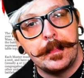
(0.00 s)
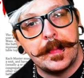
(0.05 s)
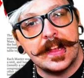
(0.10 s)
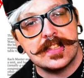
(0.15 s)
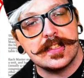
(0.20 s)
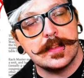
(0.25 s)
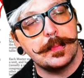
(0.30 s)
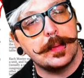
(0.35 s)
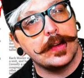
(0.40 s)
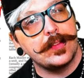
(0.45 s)

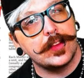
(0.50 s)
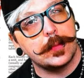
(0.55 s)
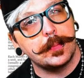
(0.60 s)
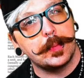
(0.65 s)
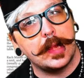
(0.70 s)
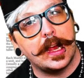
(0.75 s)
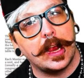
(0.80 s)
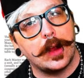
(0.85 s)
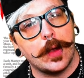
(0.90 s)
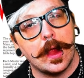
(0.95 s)
It's the perfect
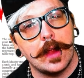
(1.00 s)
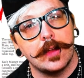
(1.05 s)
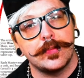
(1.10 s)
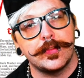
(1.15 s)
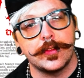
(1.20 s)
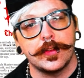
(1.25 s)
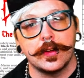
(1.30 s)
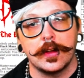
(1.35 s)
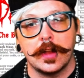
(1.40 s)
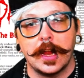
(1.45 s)
playground
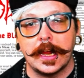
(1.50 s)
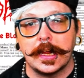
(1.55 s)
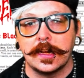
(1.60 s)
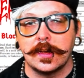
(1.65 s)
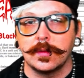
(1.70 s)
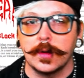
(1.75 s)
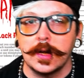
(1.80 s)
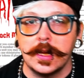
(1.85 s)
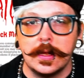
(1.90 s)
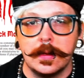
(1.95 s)
for like
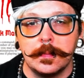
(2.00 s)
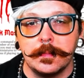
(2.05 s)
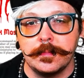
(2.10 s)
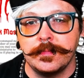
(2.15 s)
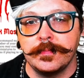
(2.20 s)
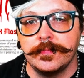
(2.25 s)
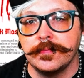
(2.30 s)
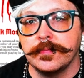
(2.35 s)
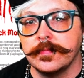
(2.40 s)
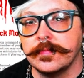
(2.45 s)

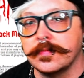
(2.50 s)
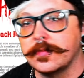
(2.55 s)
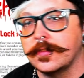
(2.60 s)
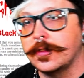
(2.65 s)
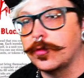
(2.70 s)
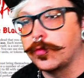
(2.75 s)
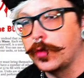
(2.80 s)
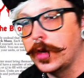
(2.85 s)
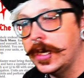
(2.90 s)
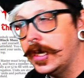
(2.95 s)
grim,
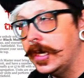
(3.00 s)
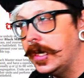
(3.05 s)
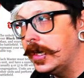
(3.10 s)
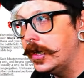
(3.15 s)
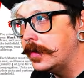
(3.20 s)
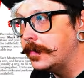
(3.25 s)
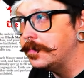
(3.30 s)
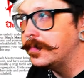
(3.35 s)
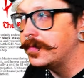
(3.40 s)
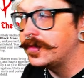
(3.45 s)

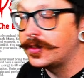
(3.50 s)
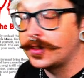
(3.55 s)
gritty